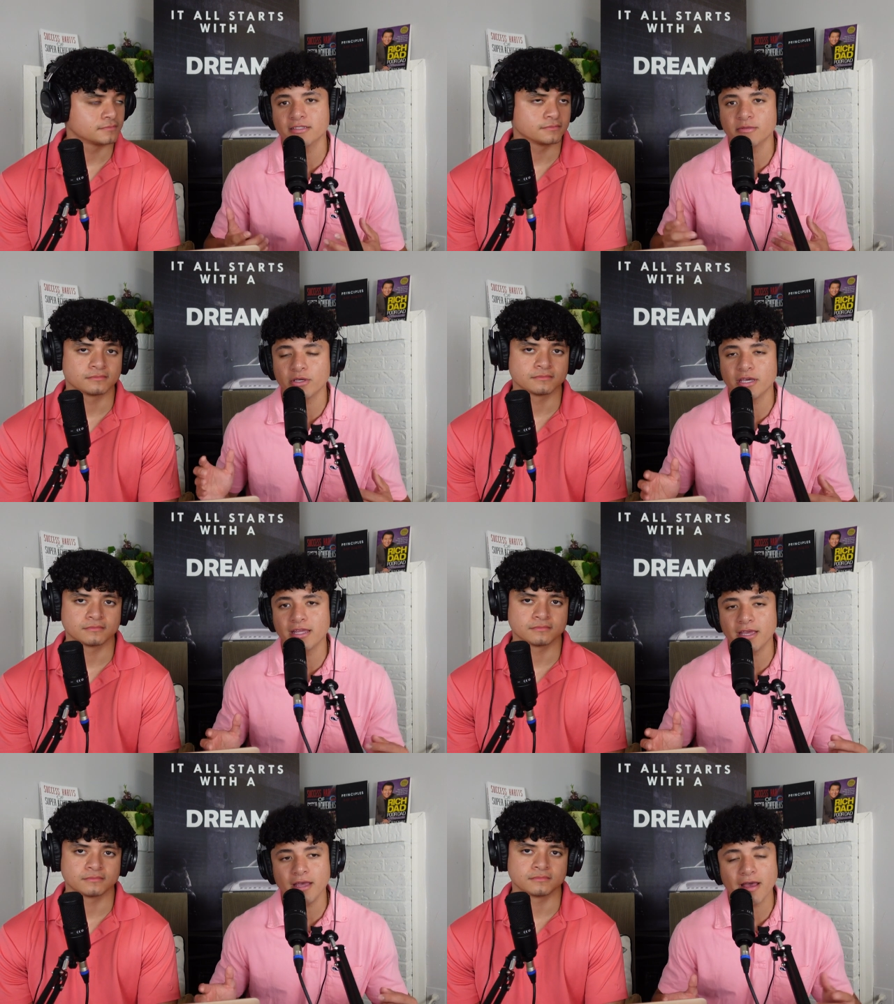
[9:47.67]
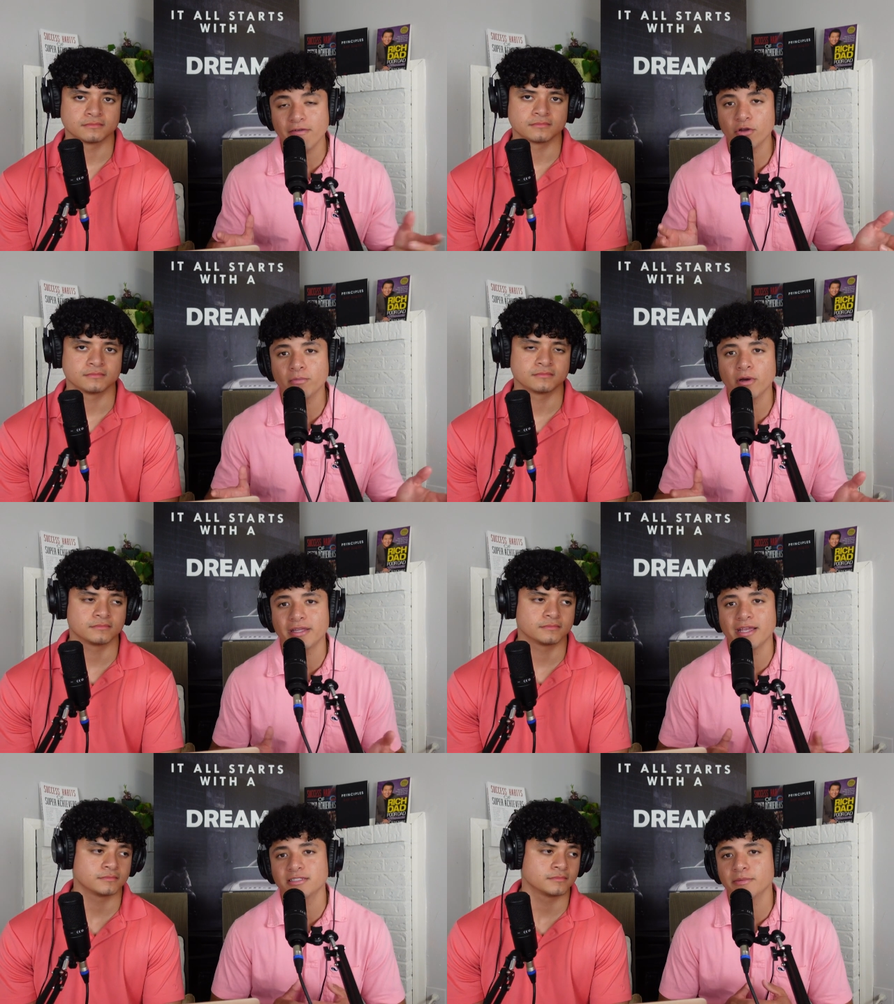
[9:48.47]
Speaker 1: Tameel Kenney have their own
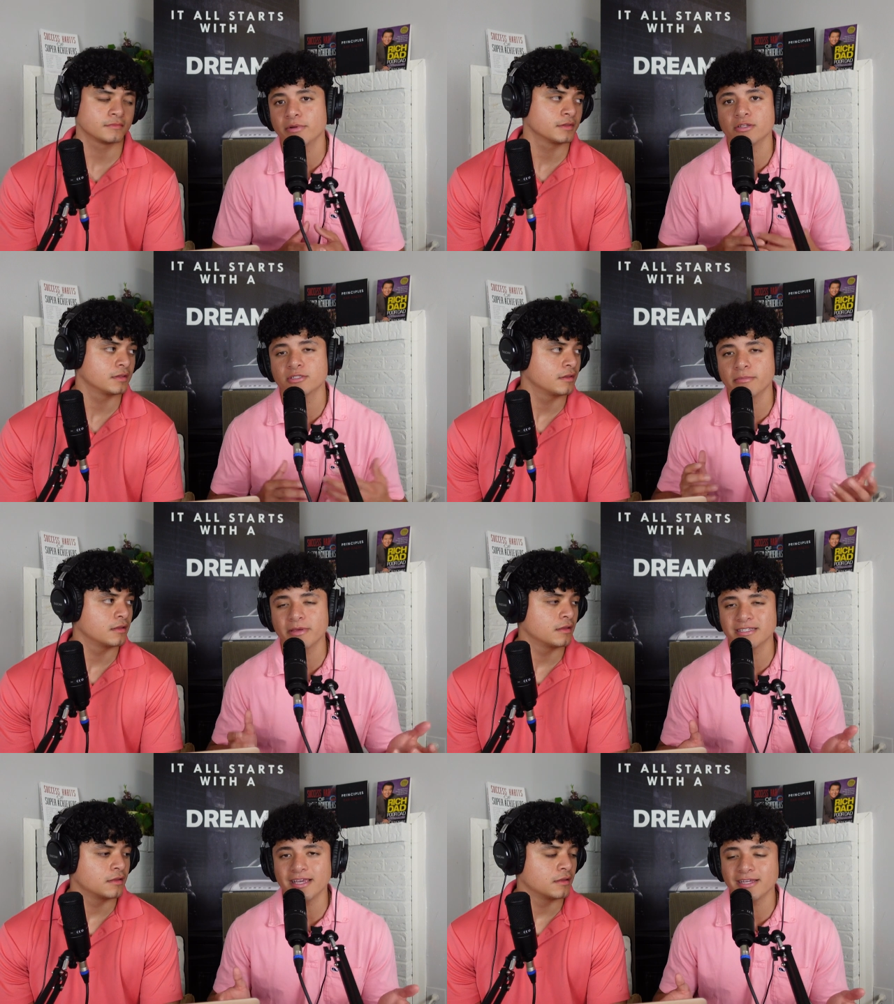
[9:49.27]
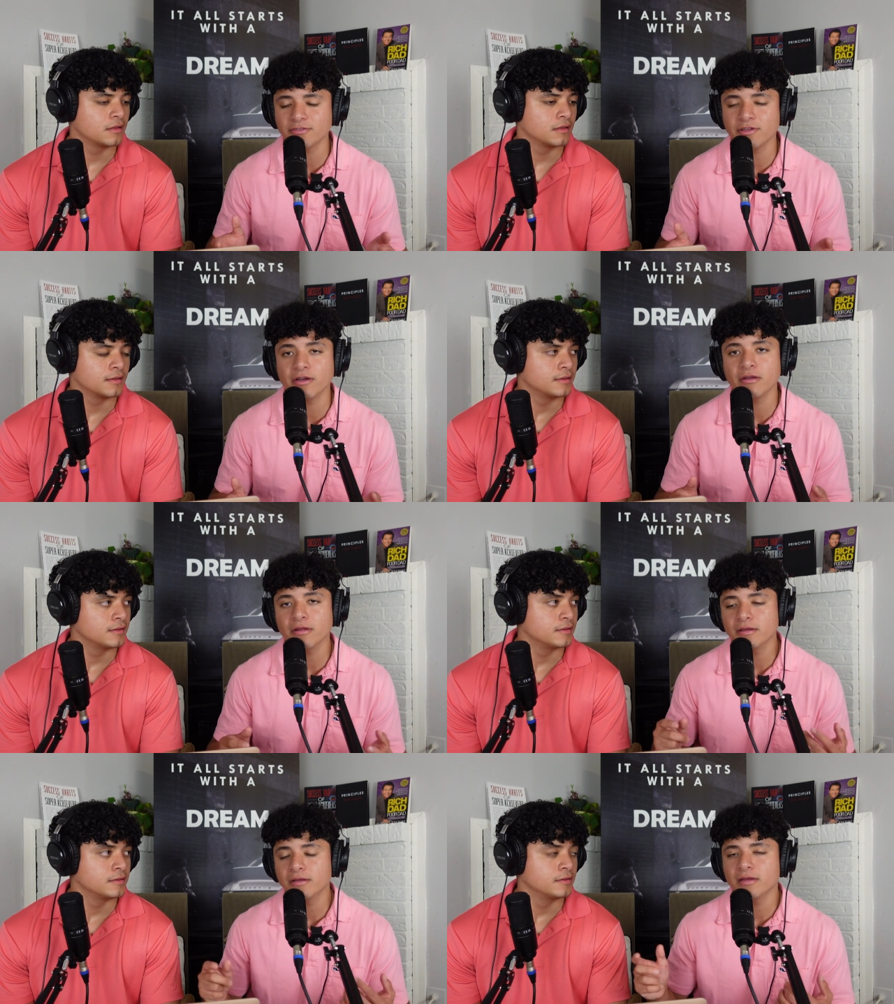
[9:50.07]
podcast. They bring on some amazing guests
Speaker 2: there.
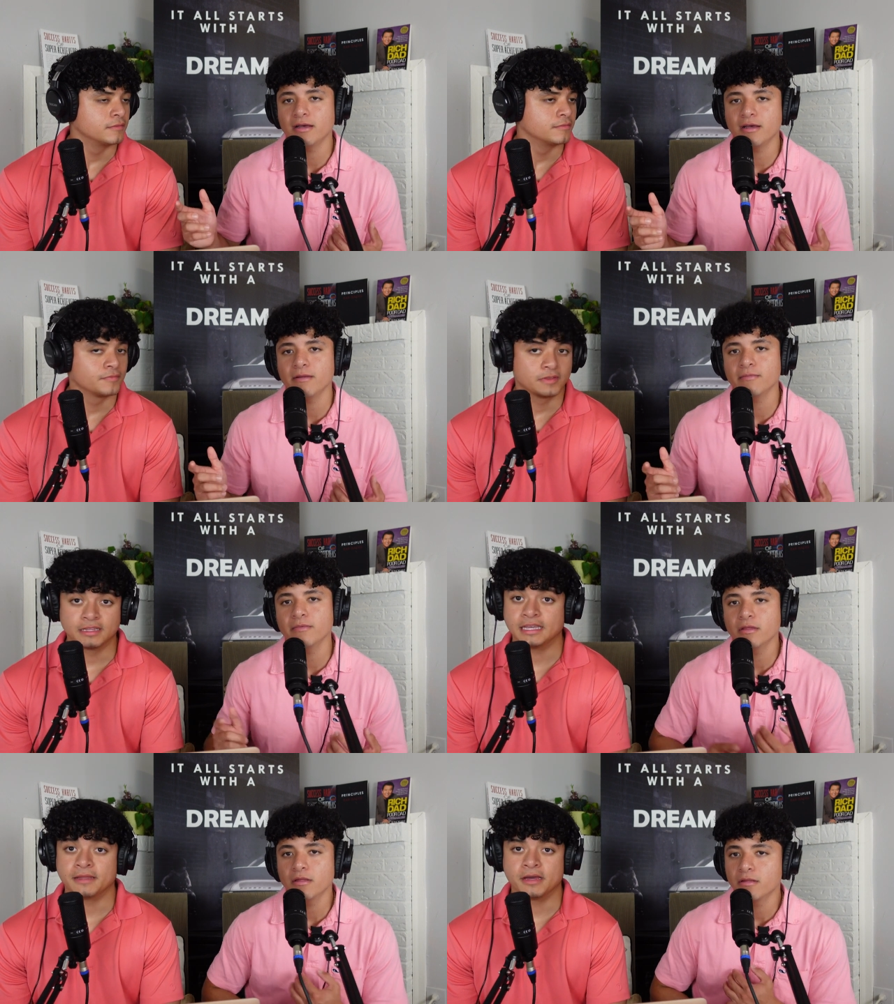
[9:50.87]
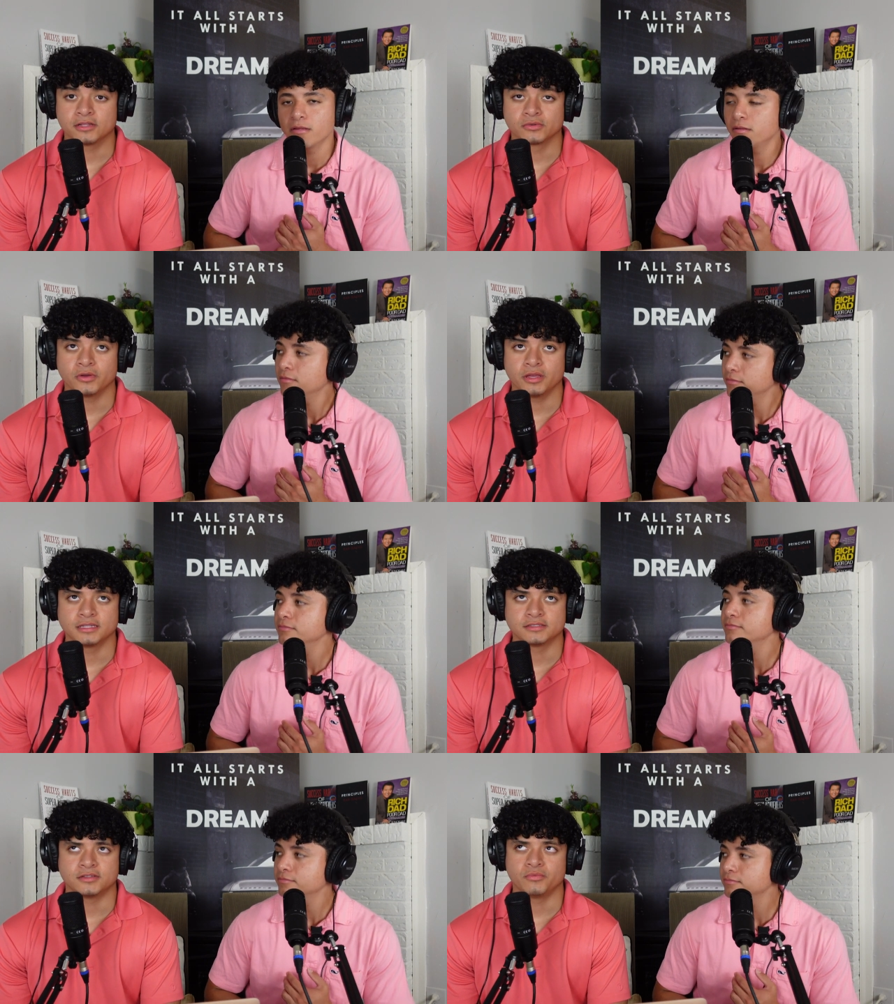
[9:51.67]
The Ken McElroy,
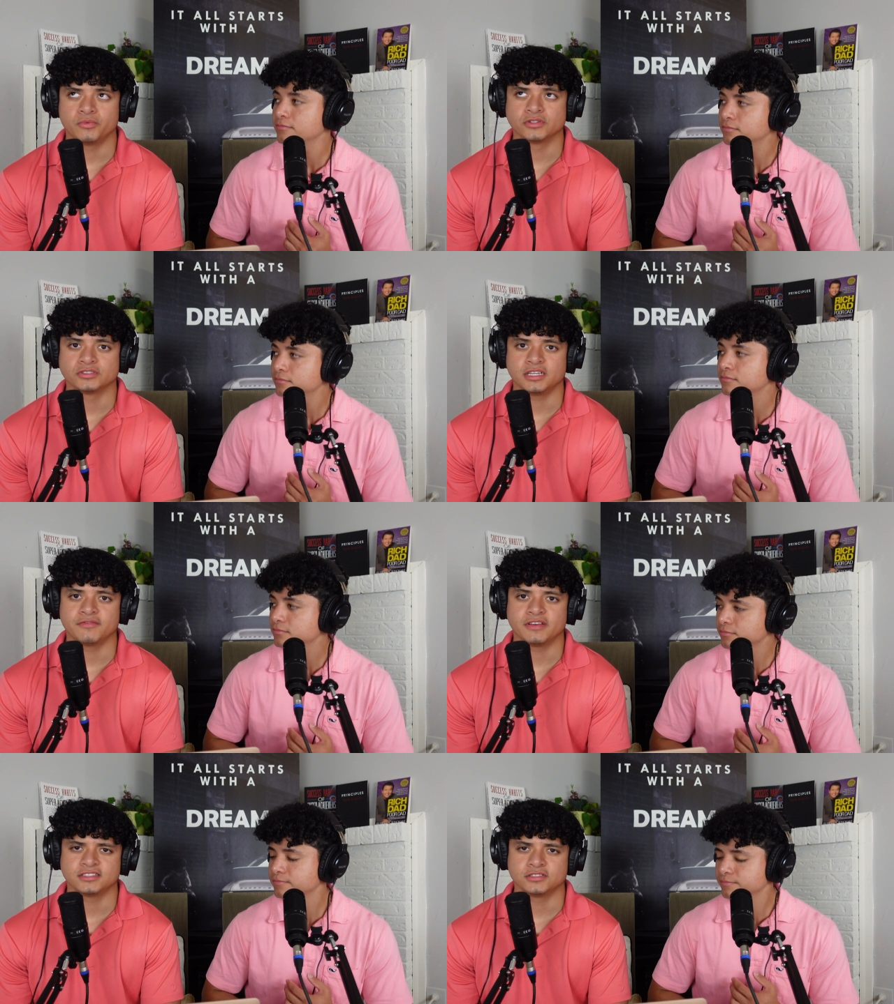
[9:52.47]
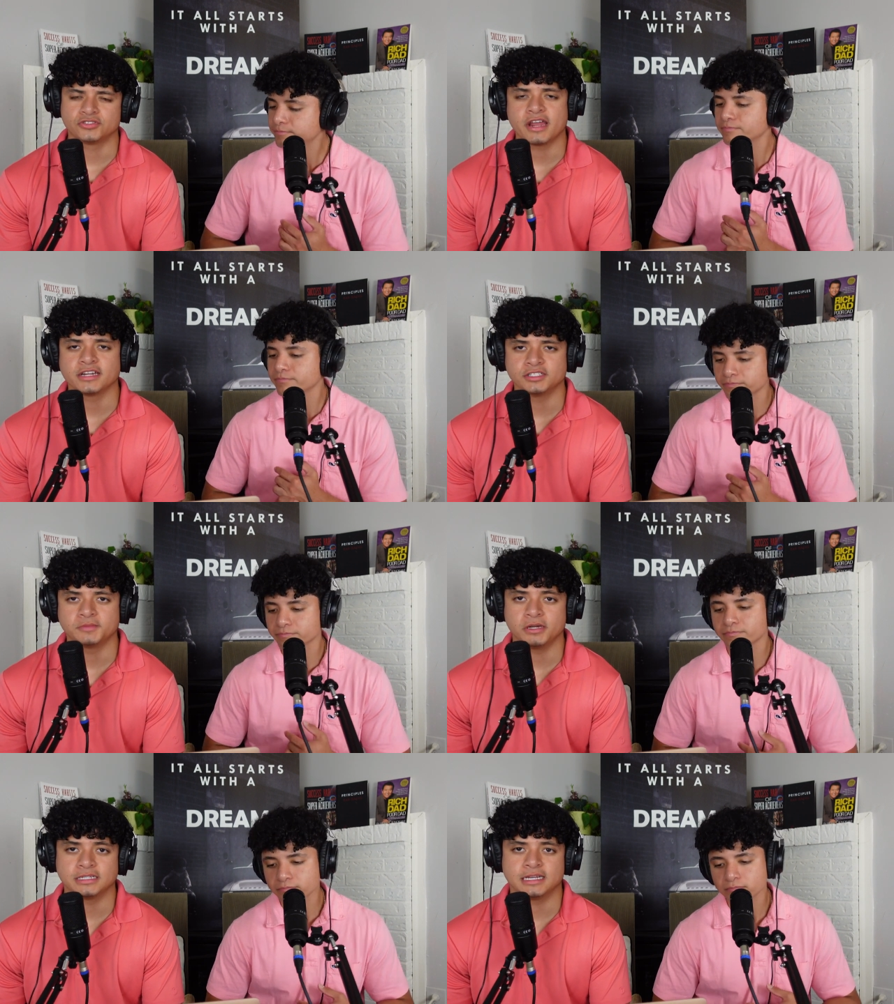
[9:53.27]
it's the Real Estate Investing
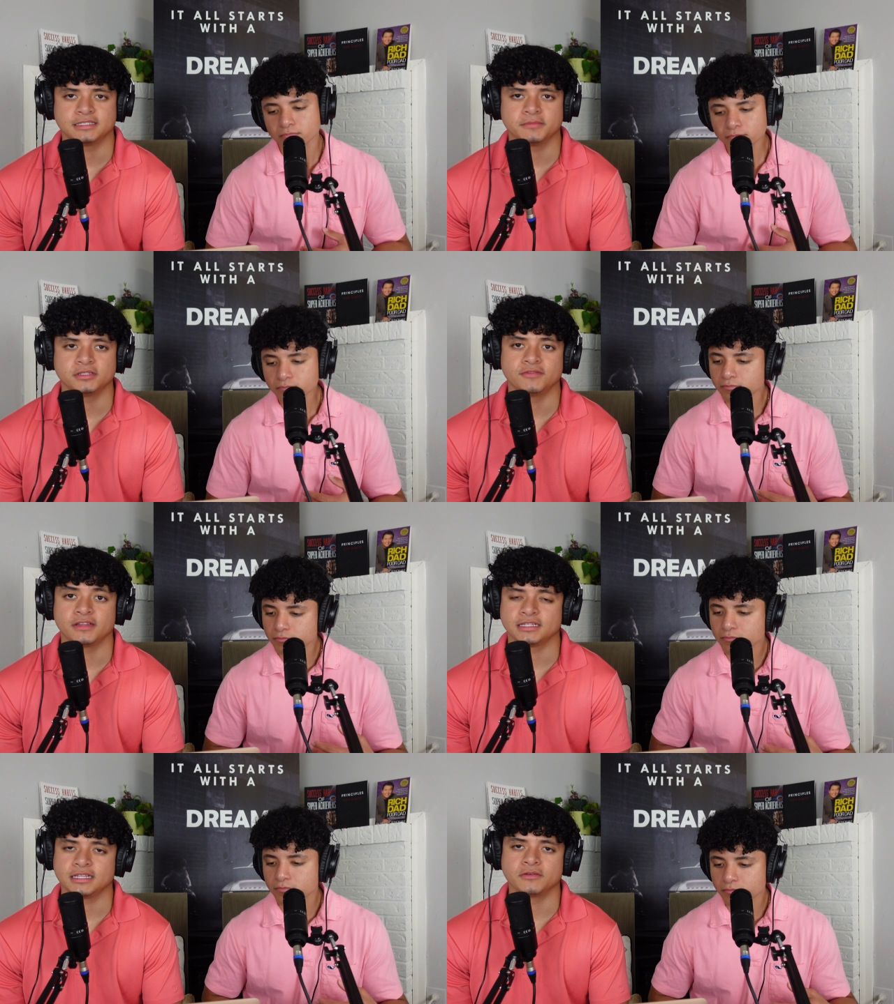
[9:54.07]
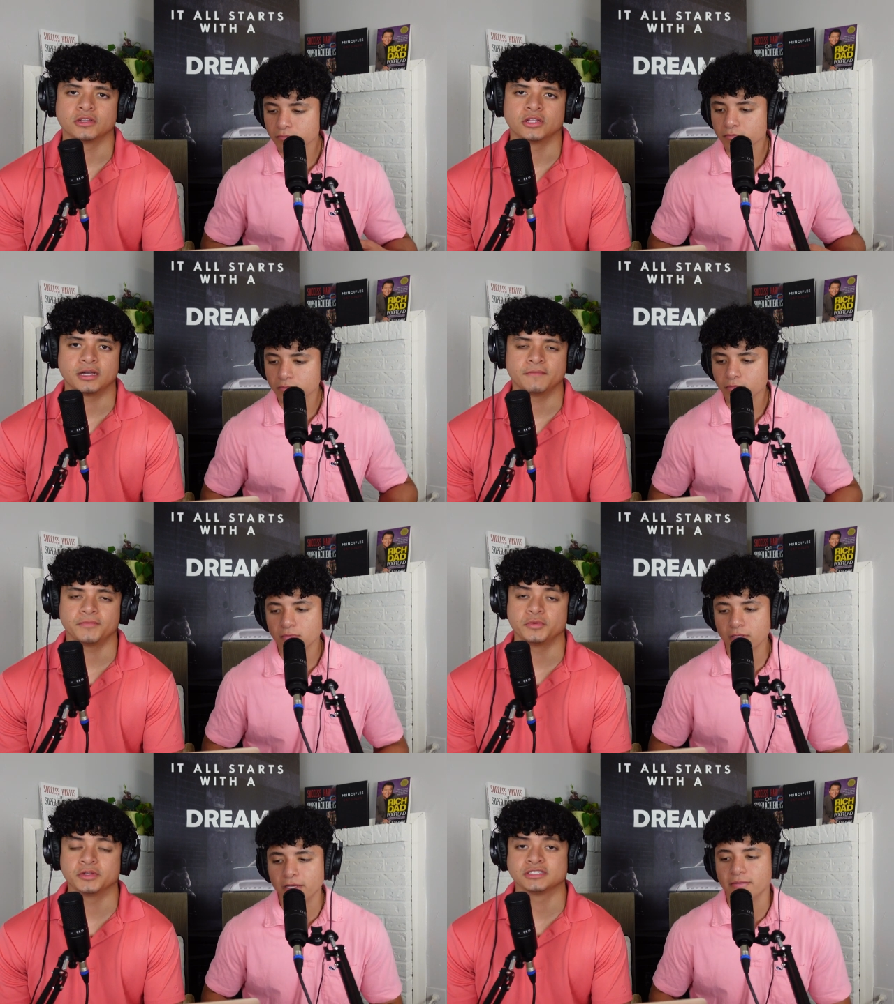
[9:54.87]
Strategies podcast, I believe. I like that one a
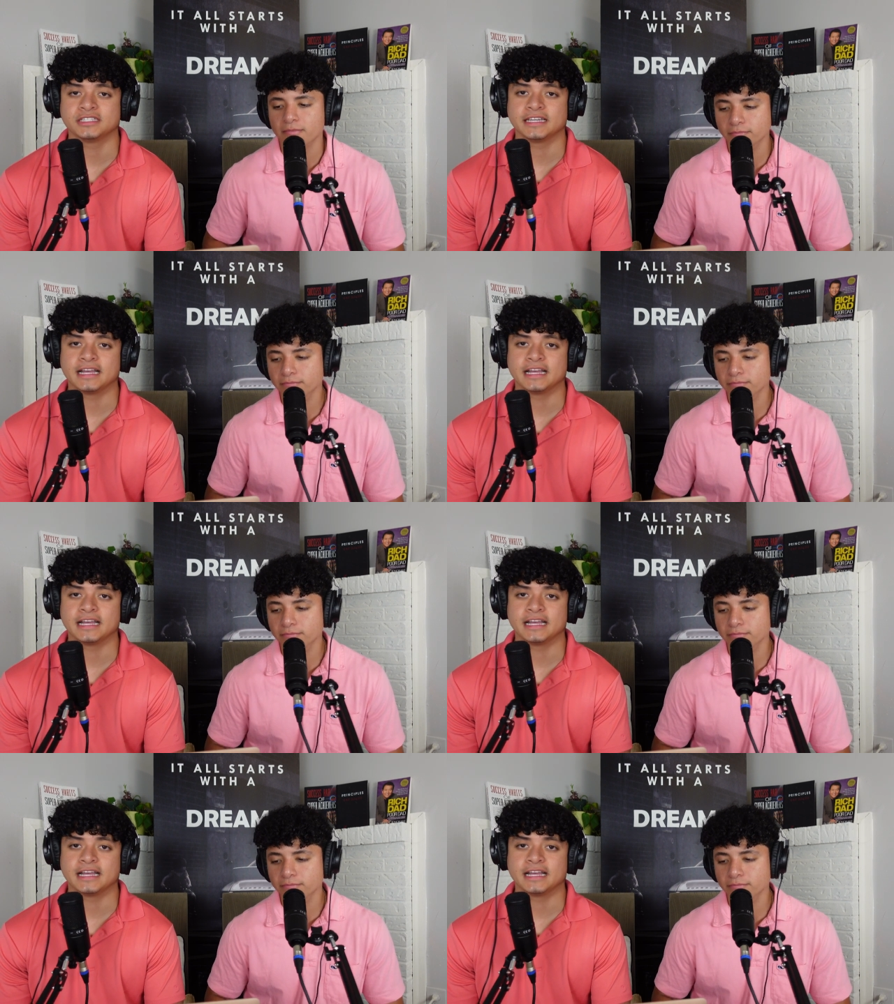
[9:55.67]
lot. Yeah. Real Estate